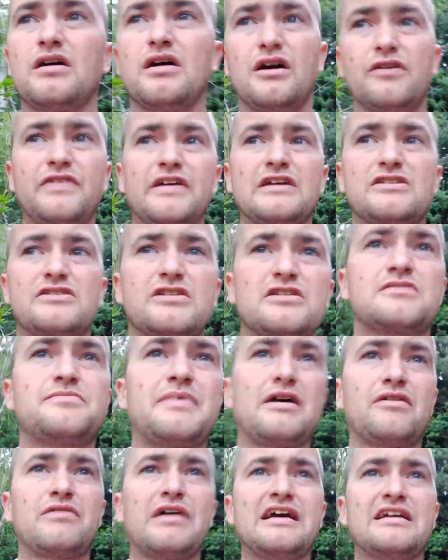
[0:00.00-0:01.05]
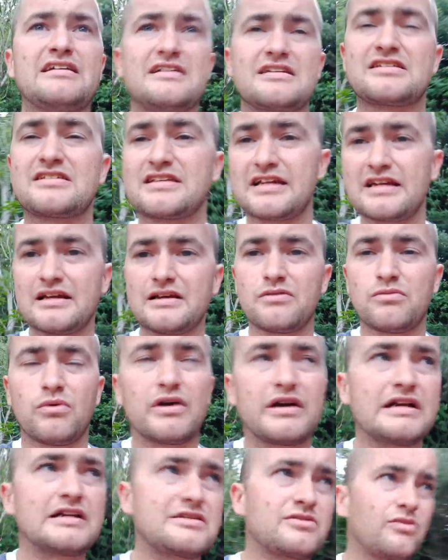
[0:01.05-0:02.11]
I think it's just about waiting to see what
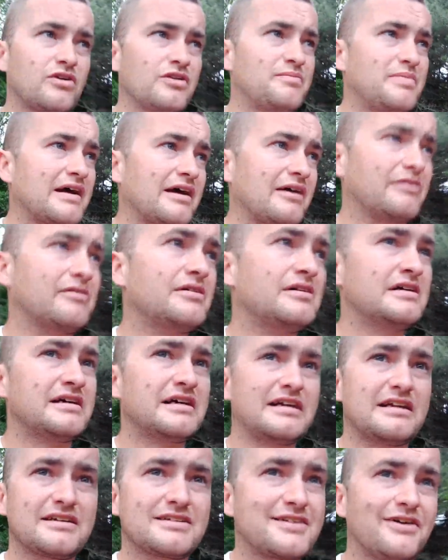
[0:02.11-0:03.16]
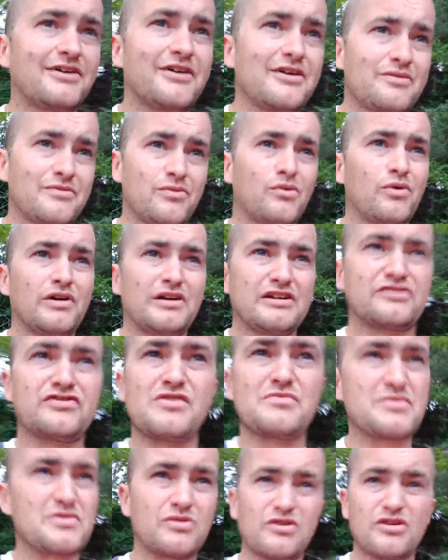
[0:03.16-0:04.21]
it's all about in time, what this theme
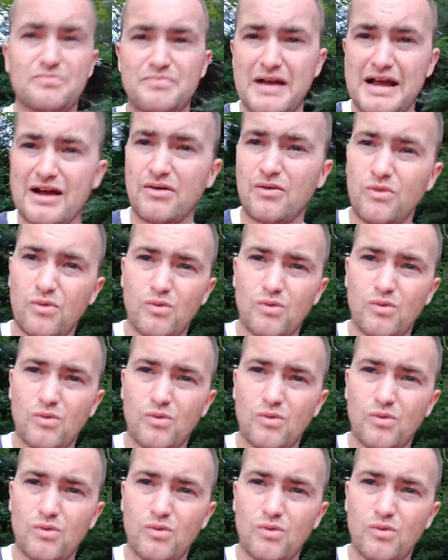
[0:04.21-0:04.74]
is all about.